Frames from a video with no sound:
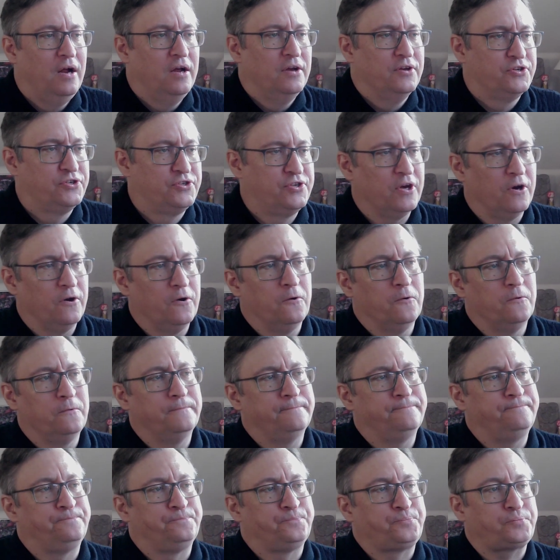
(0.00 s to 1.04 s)

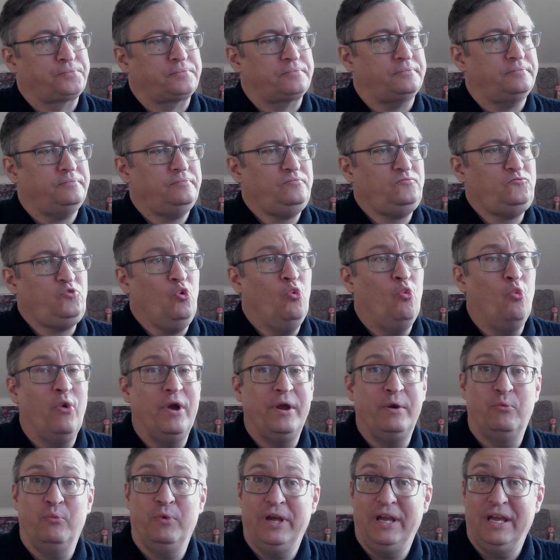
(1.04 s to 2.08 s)
So
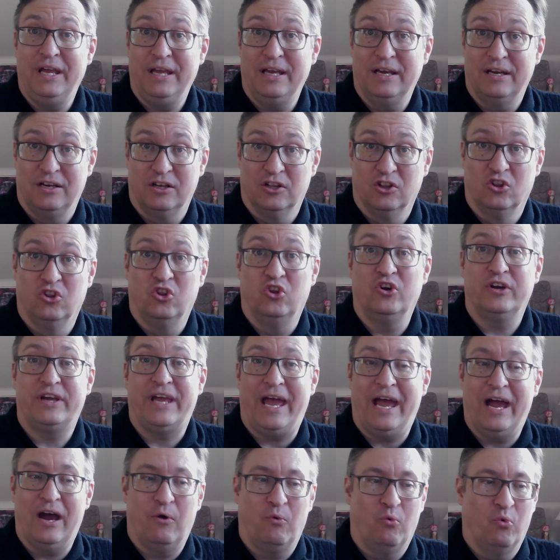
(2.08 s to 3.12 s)
when we look
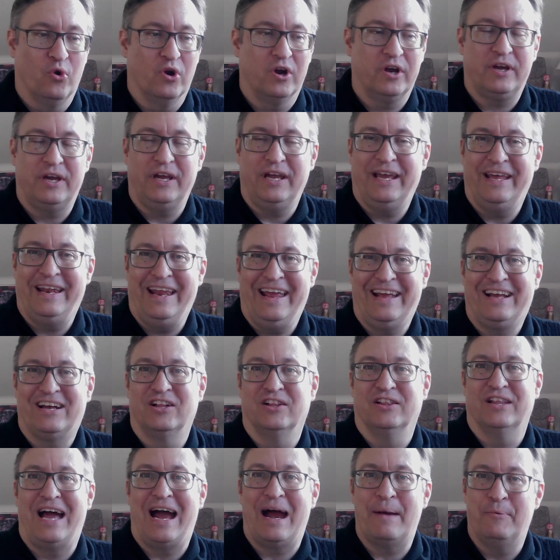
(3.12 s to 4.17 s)
at work in a
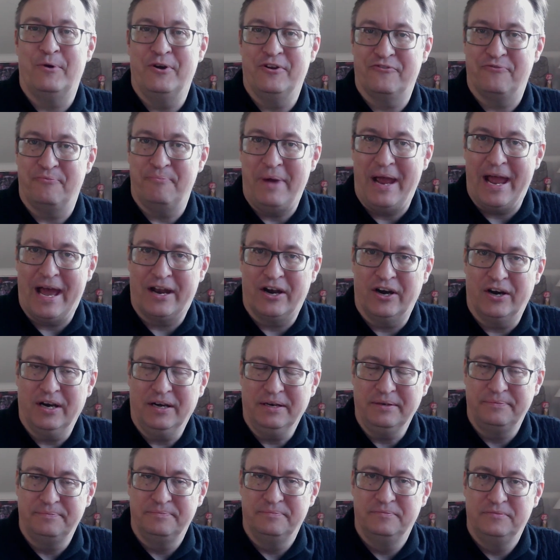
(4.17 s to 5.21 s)
collaborative
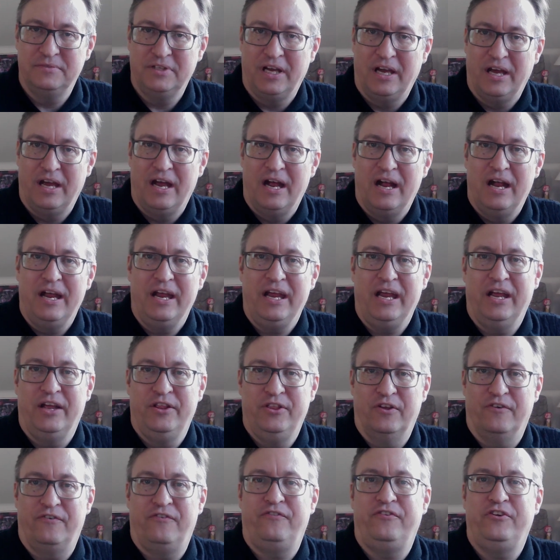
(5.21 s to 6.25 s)
manner, in
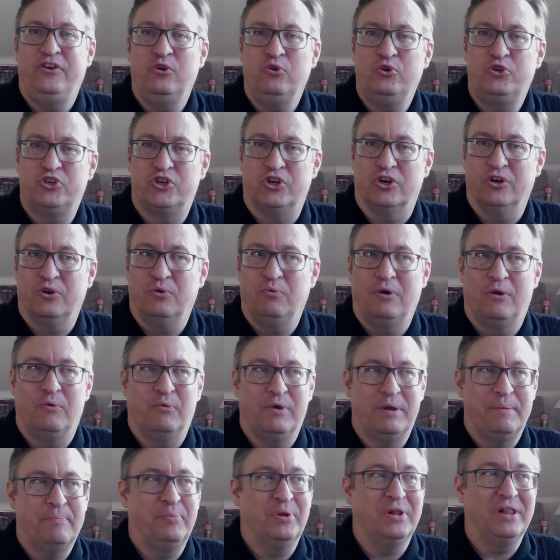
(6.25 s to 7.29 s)
the future, when
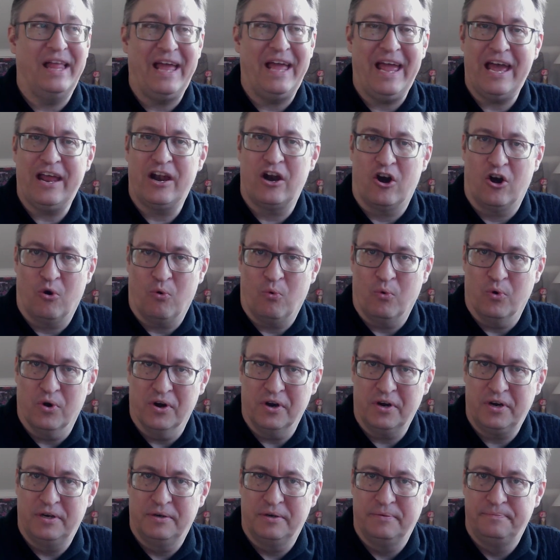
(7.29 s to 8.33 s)
we plan our
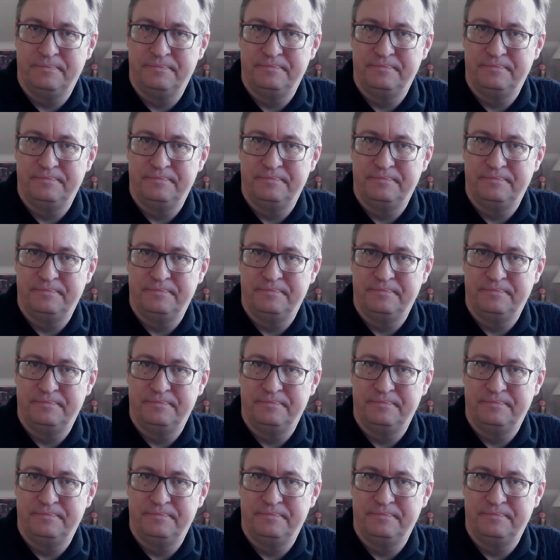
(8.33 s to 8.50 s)
work,